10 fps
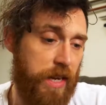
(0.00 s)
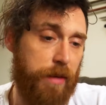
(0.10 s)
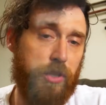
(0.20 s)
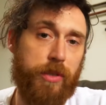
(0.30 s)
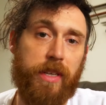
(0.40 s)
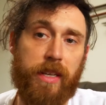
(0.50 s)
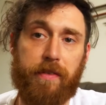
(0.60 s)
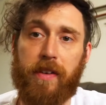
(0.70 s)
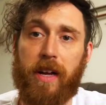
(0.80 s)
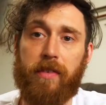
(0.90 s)
I'm shooting a
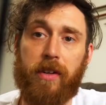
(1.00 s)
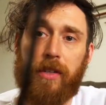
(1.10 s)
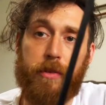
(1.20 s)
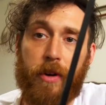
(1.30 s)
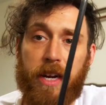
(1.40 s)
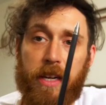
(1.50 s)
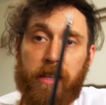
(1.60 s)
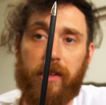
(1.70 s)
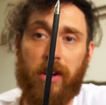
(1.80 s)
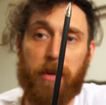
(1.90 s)
five hundred
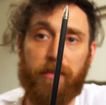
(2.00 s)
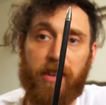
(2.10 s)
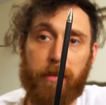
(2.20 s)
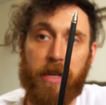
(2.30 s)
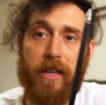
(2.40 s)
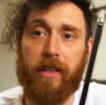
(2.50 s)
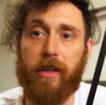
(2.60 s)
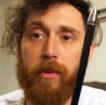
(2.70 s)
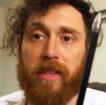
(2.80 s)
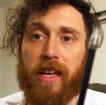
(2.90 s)
grain carbon fiber
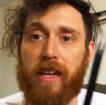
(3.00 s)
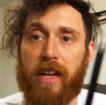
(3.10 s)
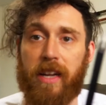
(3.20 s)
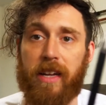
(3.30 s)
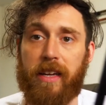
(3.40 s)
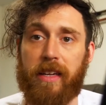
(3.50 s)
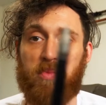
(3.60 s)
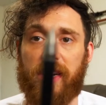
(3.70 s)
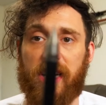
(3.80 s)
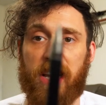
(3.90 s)
arrow that I
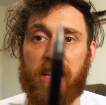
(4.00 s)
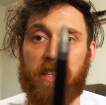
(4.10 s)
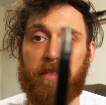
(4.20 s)
went ahead